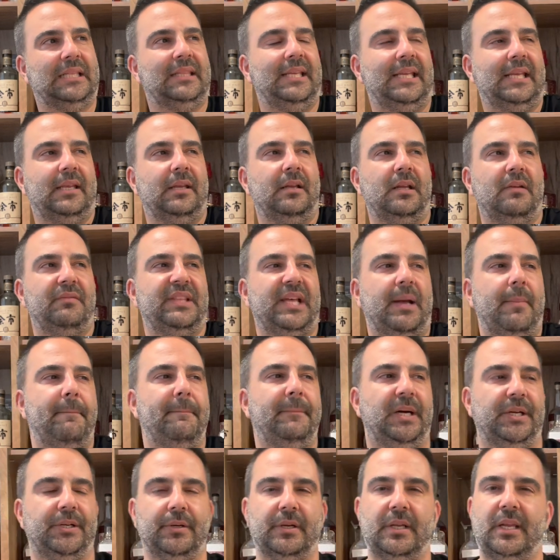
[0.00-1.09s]
thinking of that
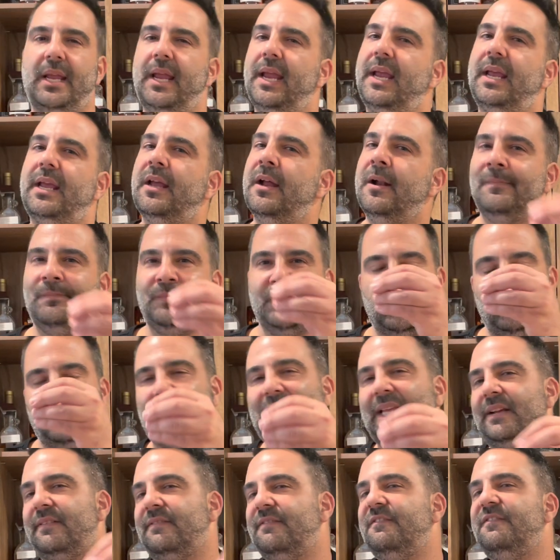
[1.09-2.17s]
butter cake with
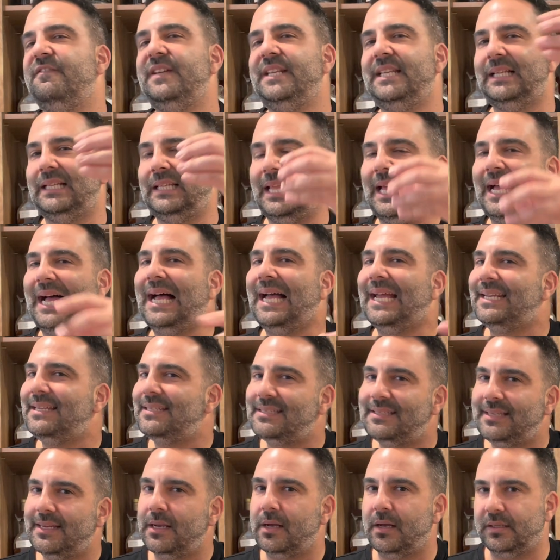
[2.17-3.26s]
like vanilla
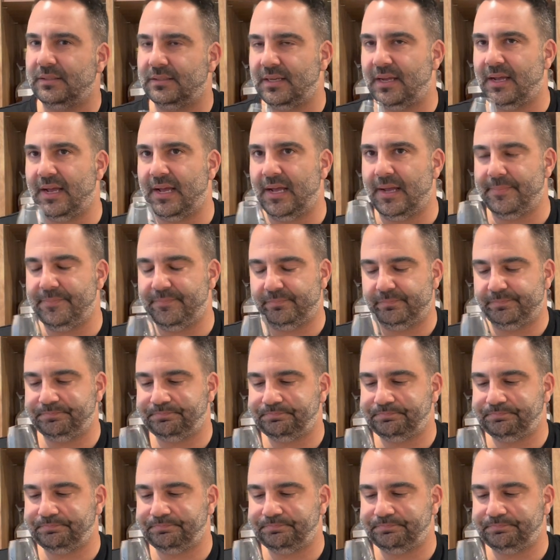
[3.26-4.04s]
icing on top.